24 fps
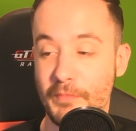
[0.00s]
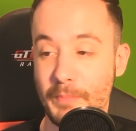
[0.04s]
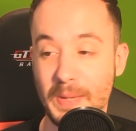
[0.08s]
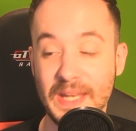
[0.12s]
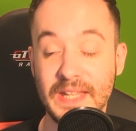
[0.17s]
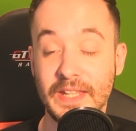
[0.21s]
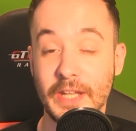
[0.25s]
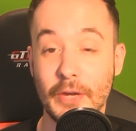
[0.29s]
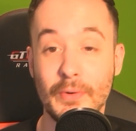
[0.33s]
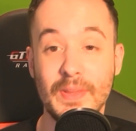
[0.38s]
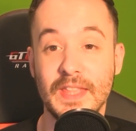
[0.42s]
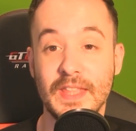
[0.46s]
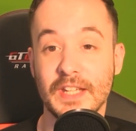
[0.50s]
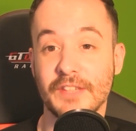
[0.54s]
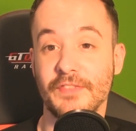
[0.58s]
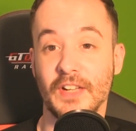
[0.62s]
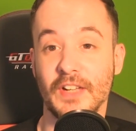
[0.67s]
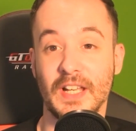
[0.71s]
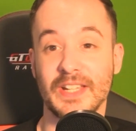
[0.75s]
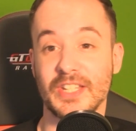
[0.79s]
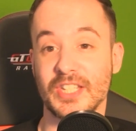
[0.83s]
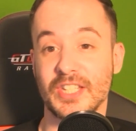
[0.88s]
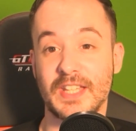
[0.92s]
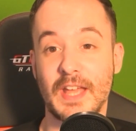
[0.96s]
We've been doing this
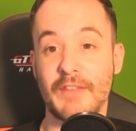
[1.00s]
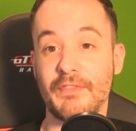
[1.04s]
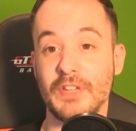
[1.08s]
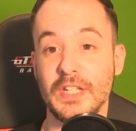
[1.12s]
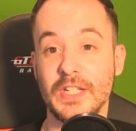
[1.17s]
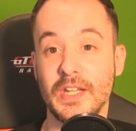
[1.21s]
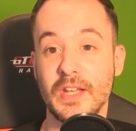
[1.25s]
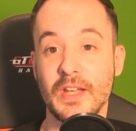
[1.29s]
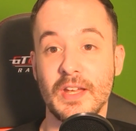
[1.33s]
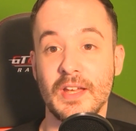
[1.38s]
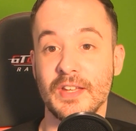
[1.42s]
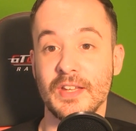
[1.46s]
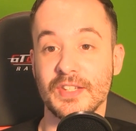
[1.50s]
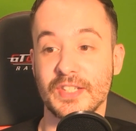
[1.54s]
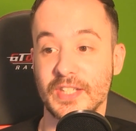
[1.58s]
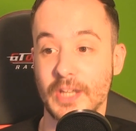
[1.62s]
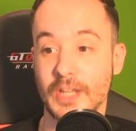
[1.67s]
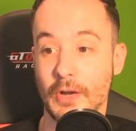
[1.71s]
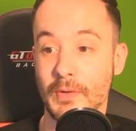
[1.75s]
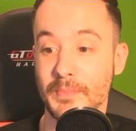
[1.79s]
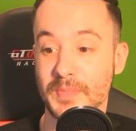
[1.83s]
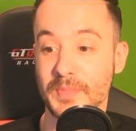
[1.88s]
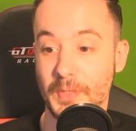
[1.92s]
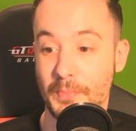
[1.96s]
for like 7 years,
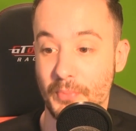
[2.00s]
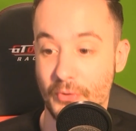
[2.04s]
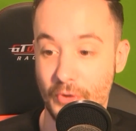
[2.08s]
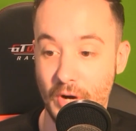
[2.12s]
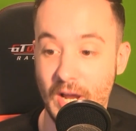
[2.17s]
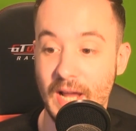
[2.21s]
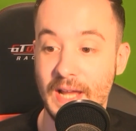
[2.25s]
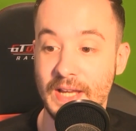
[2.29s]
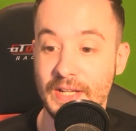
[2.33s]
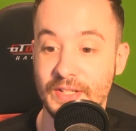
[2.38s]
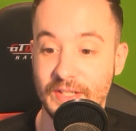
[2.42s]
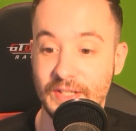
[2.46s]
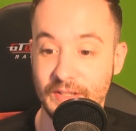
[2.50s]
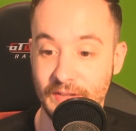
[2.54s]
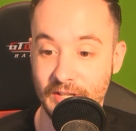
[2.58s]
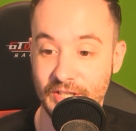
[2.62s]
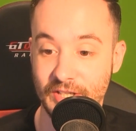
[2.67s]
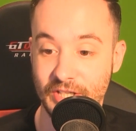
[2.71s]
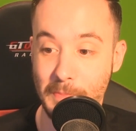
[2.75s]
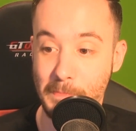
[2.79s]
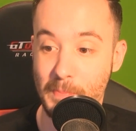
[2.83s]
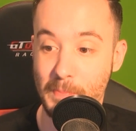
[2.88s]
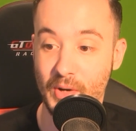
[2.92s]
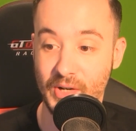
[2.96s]
so I'm surprised
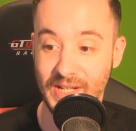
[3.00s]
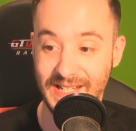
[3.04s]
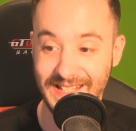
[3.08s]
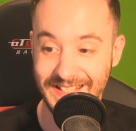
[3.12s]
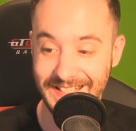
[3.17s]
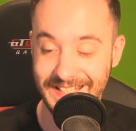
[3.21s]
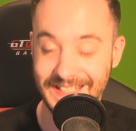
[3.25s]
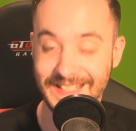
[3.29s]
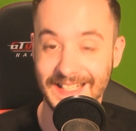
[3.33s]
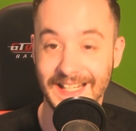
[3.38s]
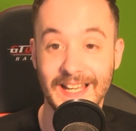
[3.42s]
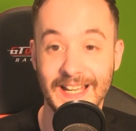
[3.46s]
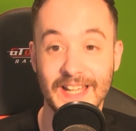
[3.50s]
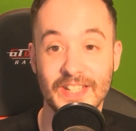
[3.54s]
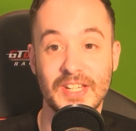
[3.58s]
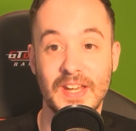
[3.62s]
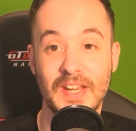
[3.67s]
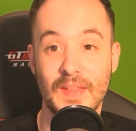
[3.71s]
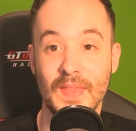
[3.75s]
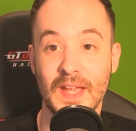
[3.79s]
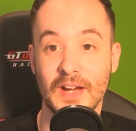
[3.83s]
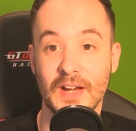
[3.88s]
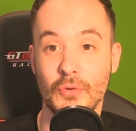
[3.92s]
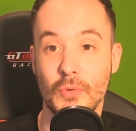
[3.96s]
that somebody is still
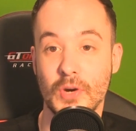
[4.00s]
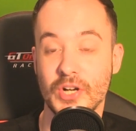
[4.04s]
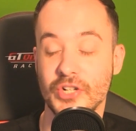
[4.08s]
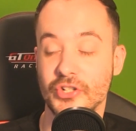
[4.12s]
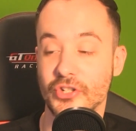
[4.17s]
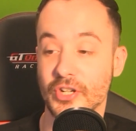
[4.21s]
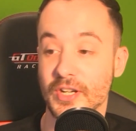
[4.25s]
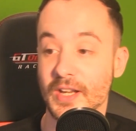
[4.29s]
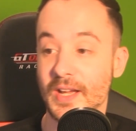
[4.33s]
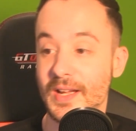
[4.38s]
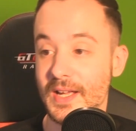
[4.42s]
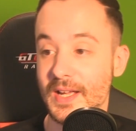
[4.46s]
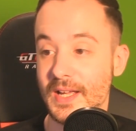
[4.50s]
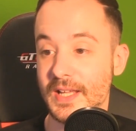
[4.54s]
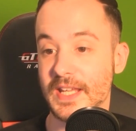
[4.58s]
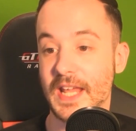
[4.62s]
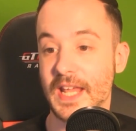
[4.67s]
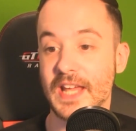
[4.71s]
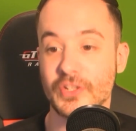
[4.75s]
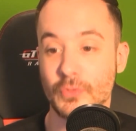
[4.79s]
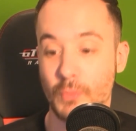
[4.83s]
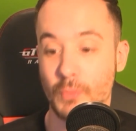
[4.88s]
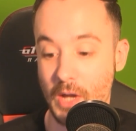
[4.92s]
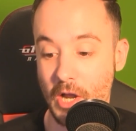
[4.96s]
asking that question.
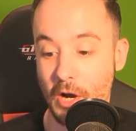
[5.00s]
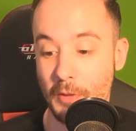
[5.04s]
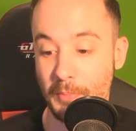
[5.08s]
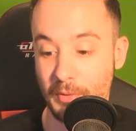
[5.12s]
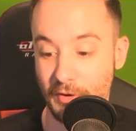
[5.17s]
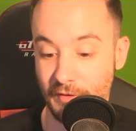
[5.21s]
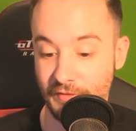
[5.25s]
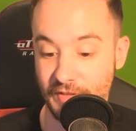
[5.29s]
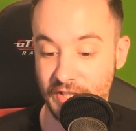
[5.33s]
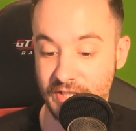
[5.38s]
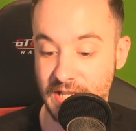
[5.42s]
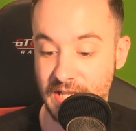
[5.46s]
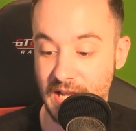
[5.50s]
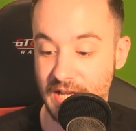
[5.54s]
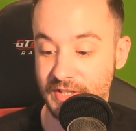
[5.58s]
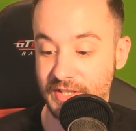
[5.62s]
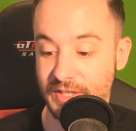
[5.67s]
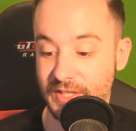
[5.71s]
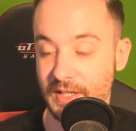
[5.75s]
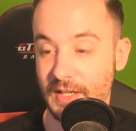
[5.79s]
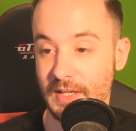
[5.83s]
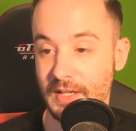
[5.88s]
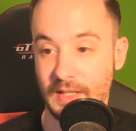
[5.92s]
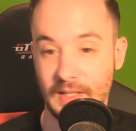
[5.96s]
Yes, we are brothers.
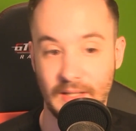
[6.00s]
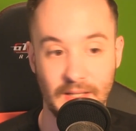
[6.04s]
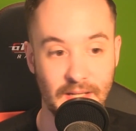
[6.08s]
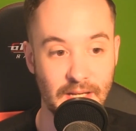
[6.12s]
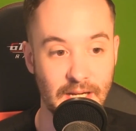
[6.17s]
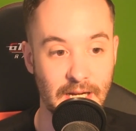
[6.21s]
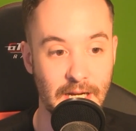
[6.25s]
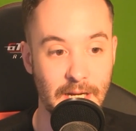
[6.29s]
Yes.